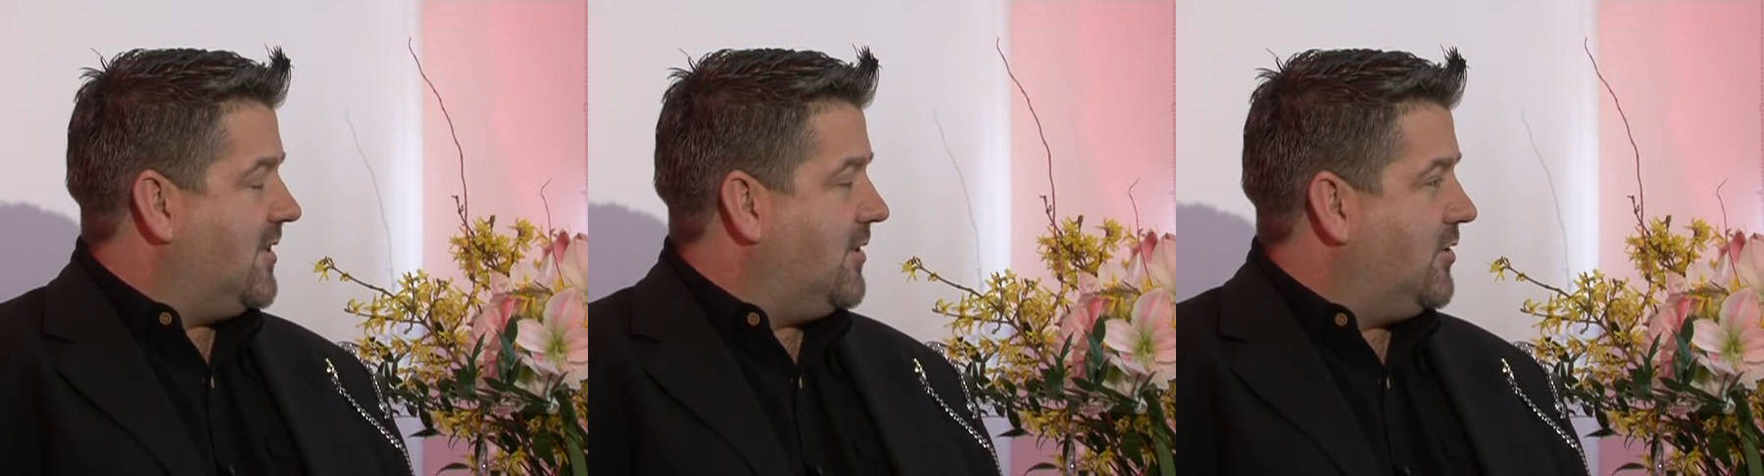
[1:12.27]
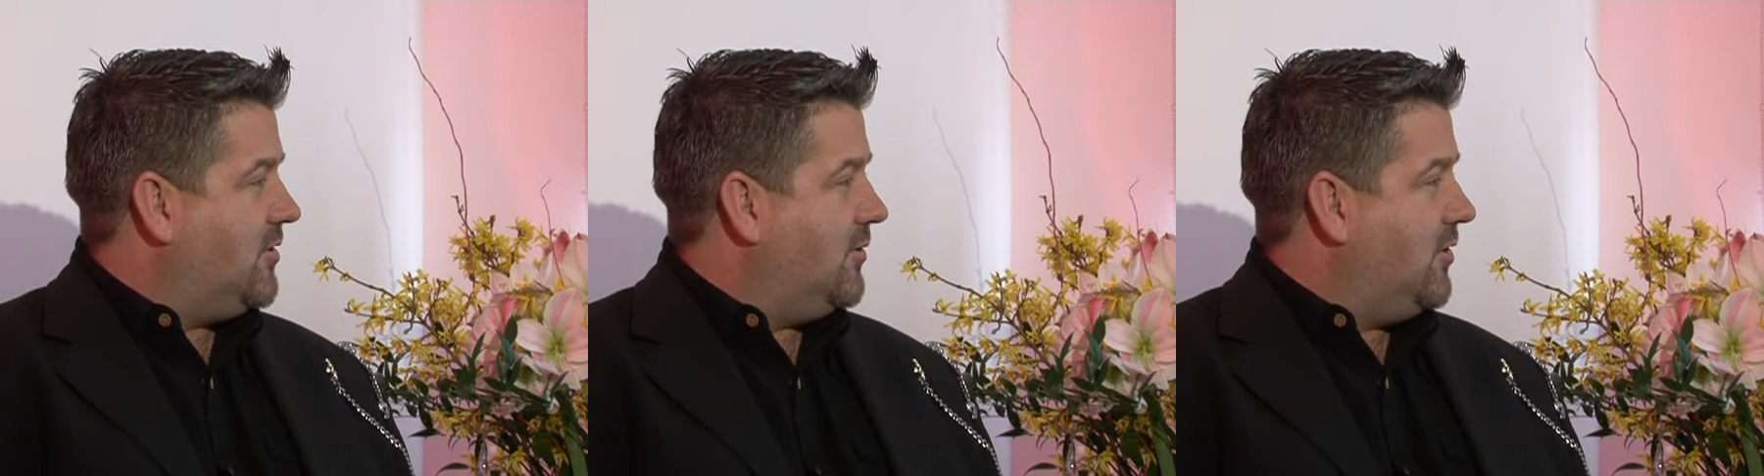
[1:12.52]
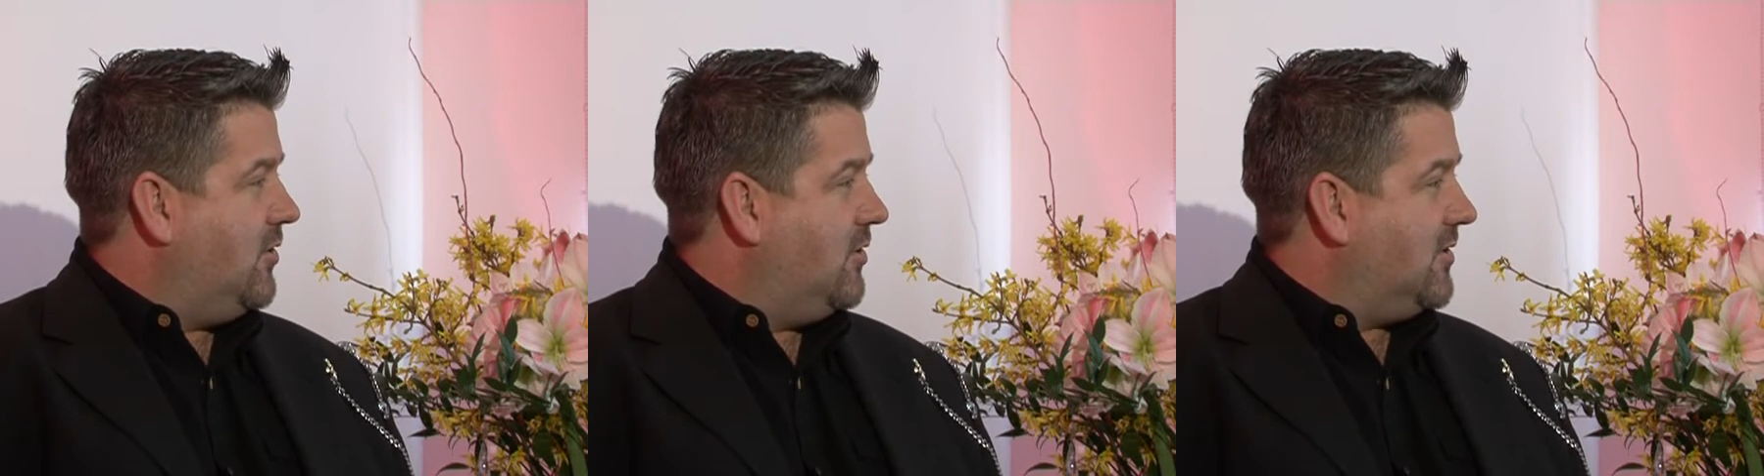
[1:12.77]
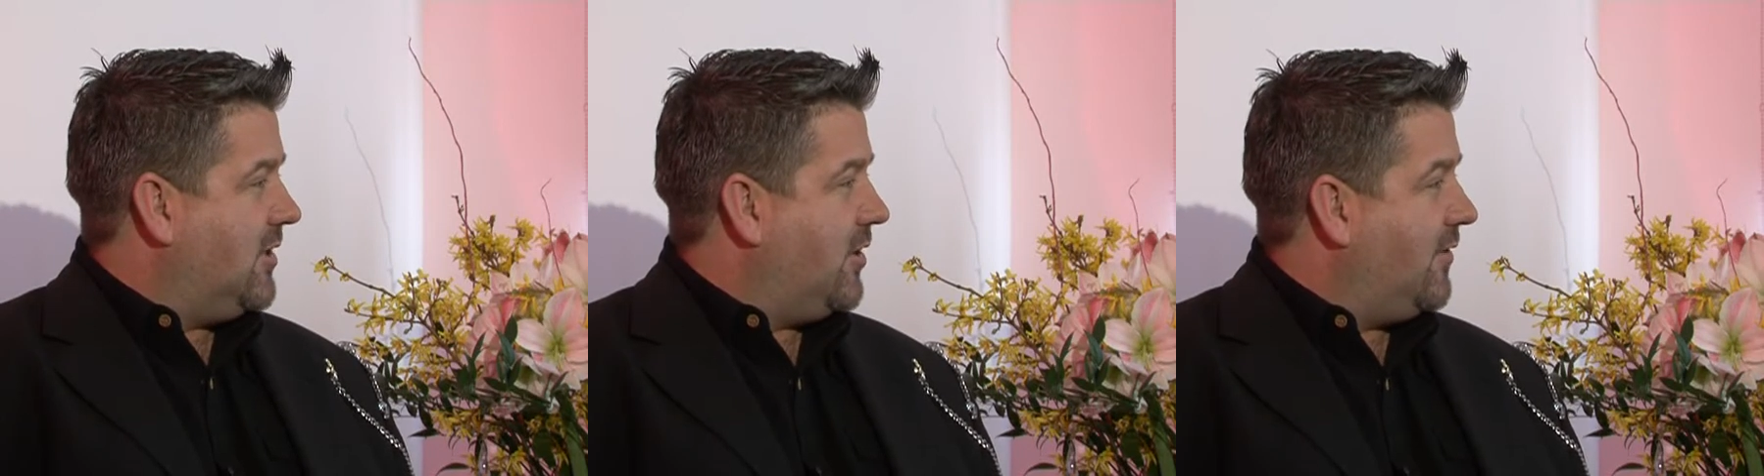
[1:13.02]
they used to
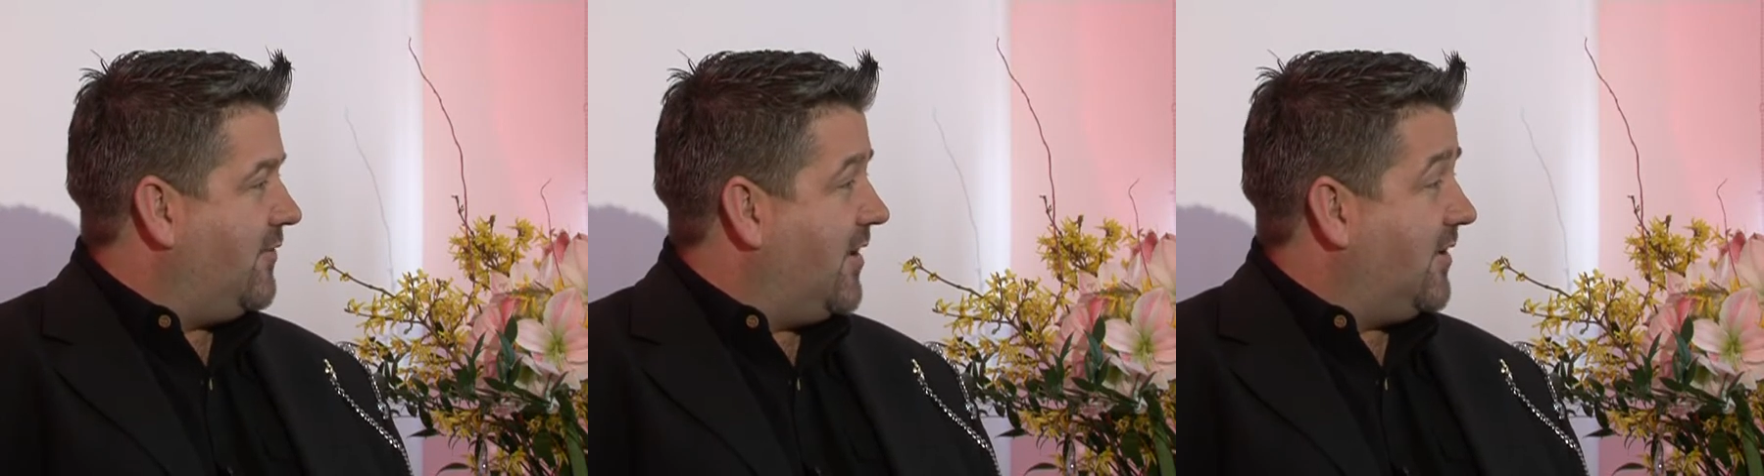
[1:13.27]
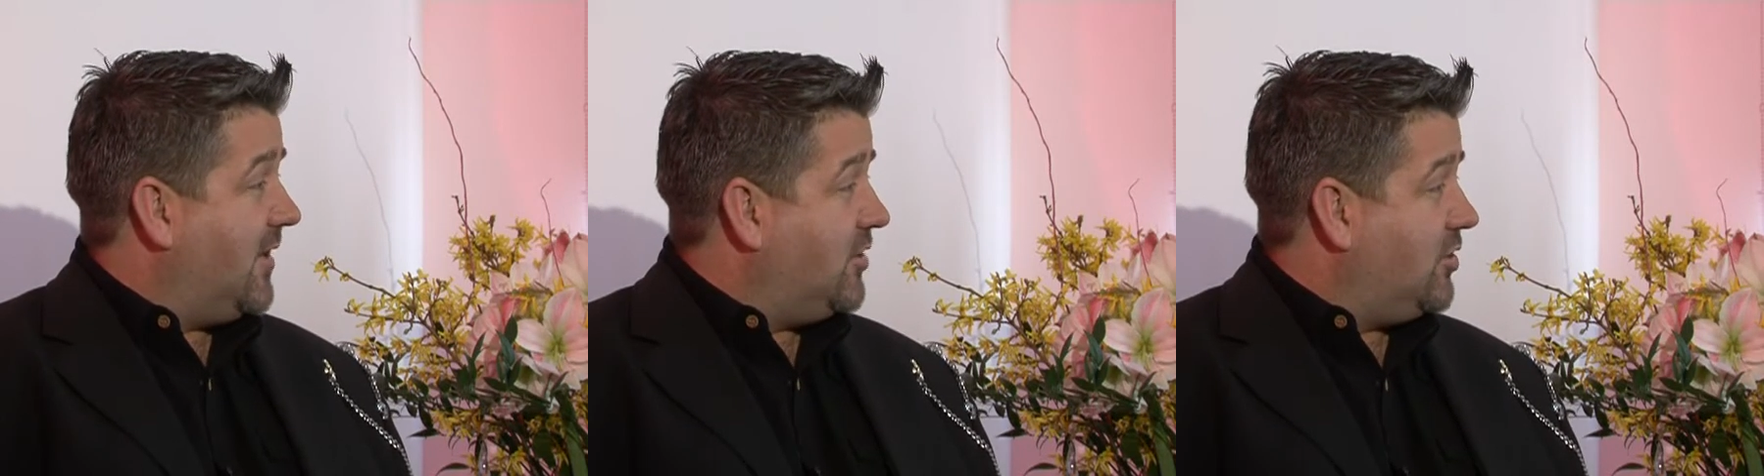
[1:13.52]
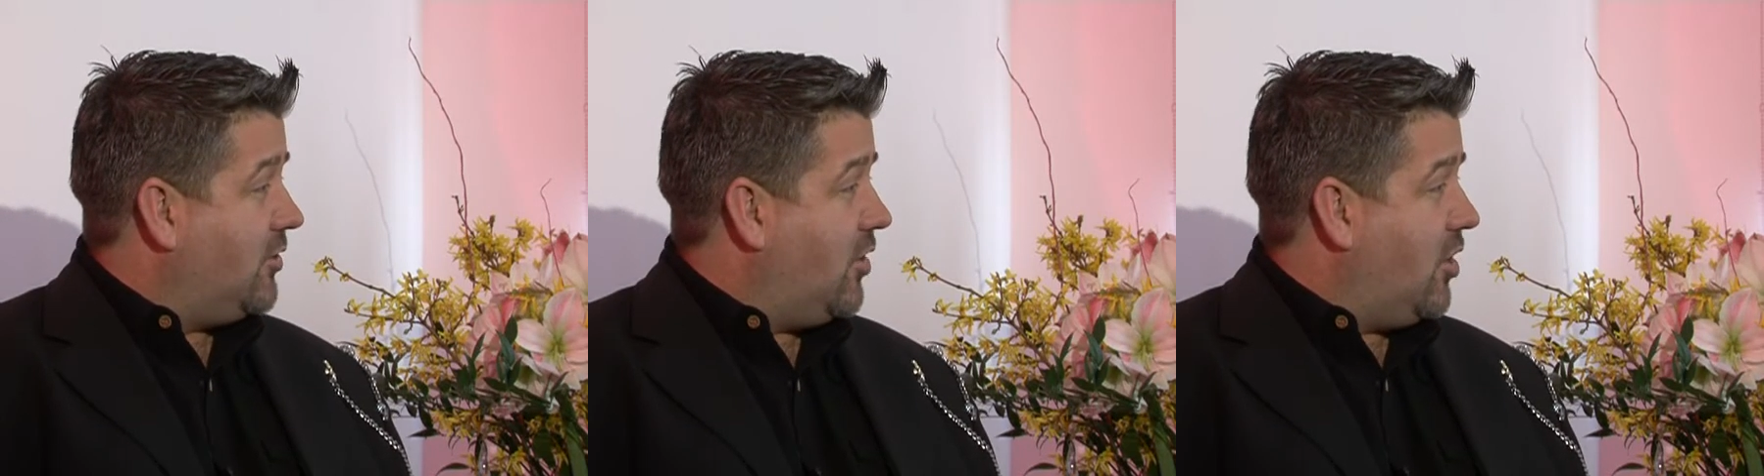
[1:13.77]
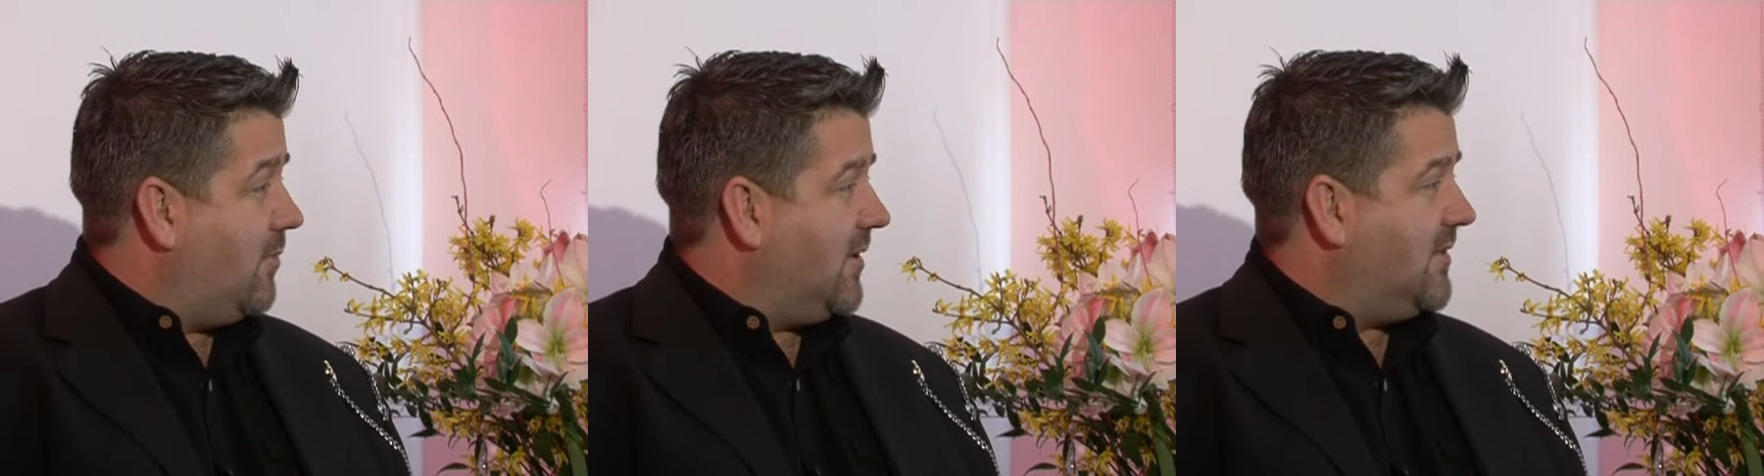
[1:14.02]
use a lot of foundation
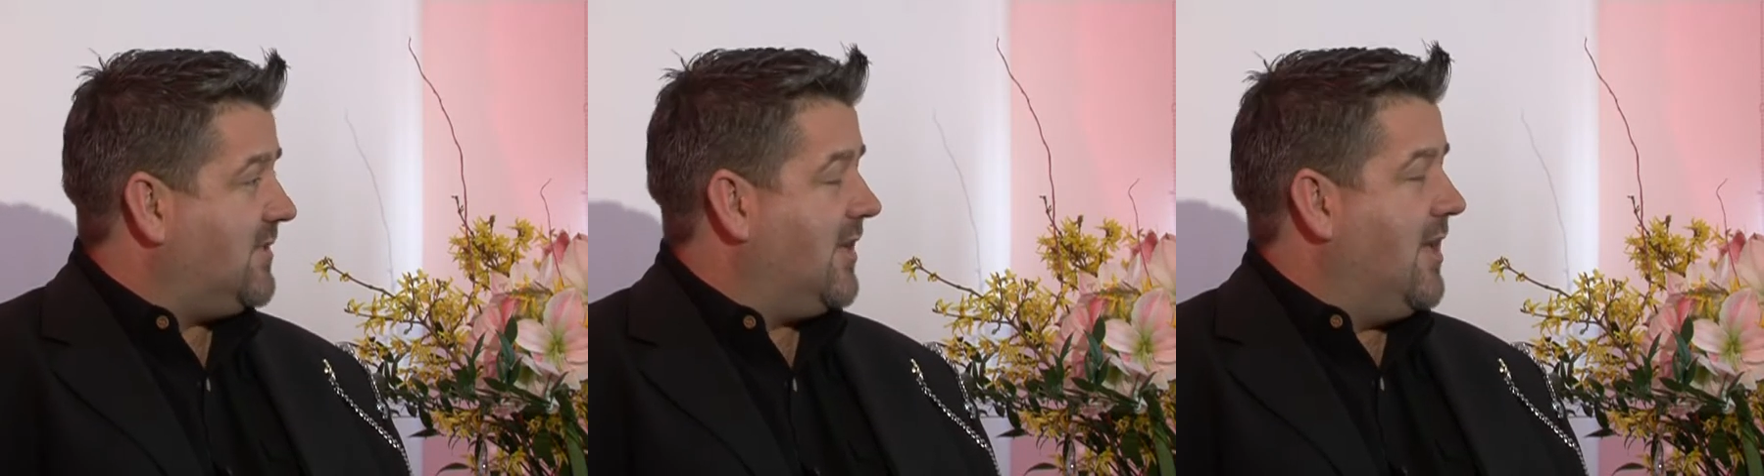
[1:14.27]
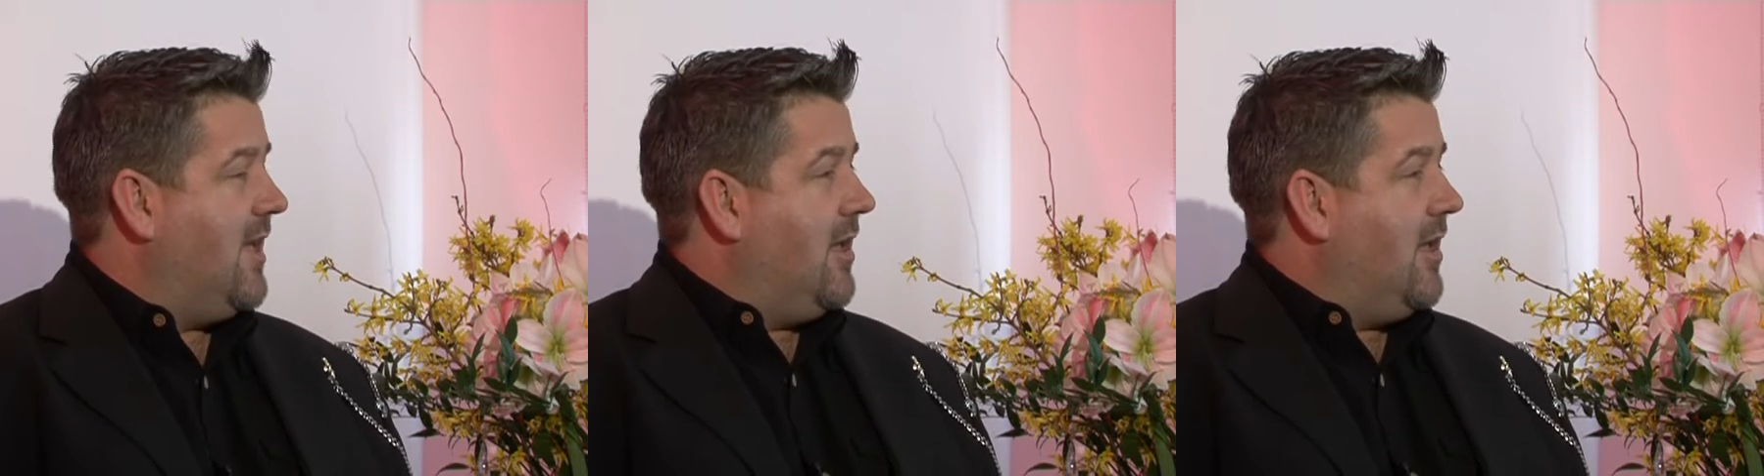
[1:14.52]
garments,